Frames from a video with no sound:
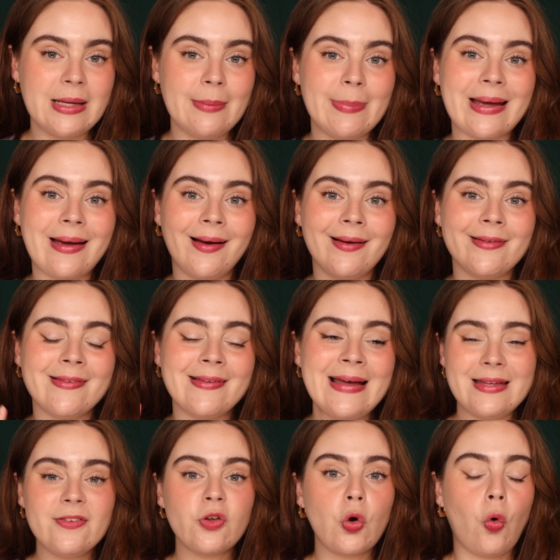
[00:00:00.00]
because it
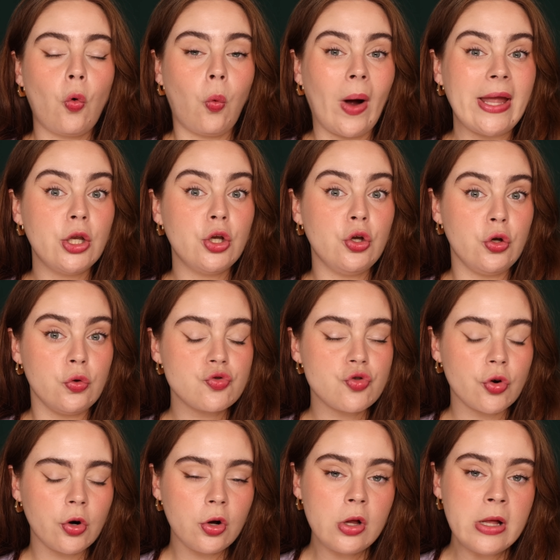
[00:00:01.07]
is quite
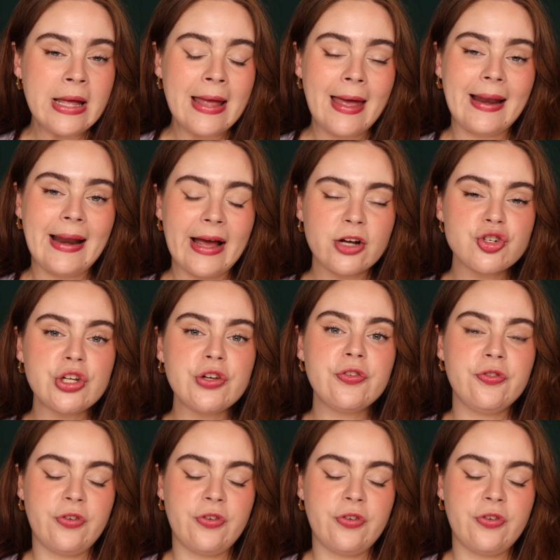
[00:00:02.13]
neutral and I actually